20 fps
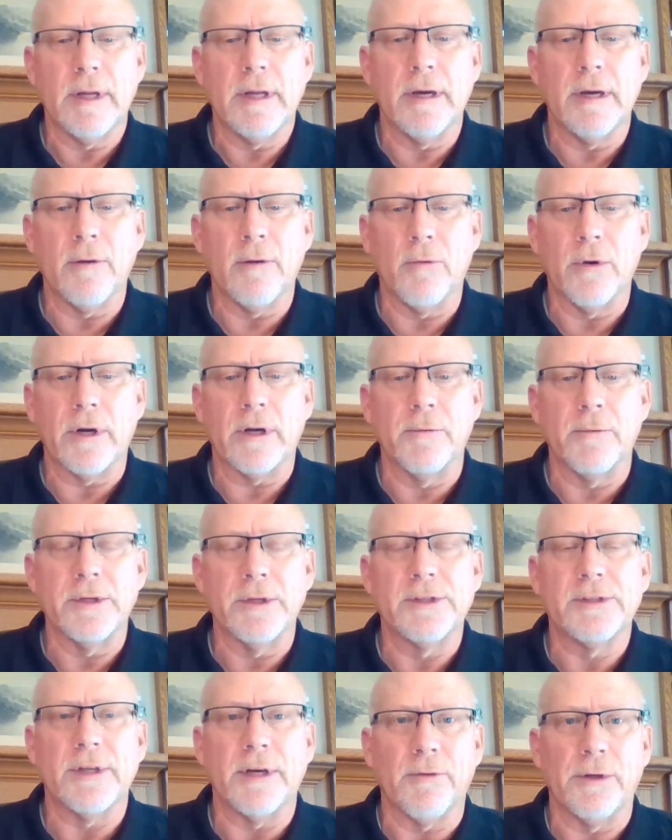uh, working
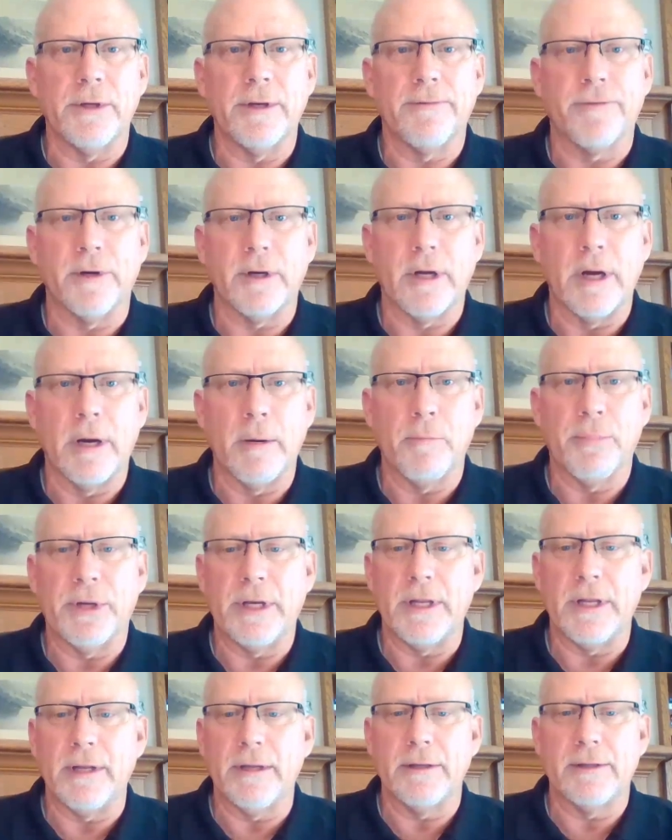with several different
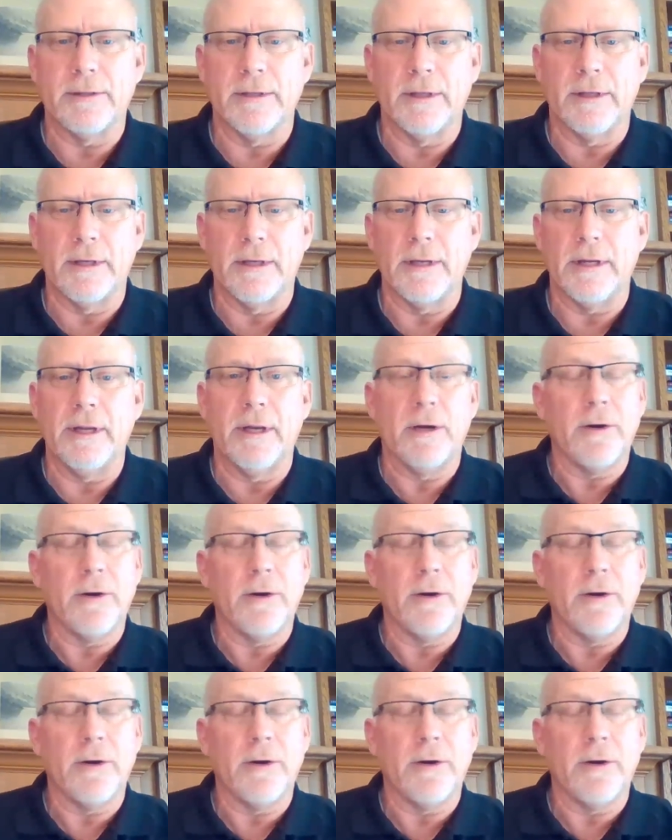companies and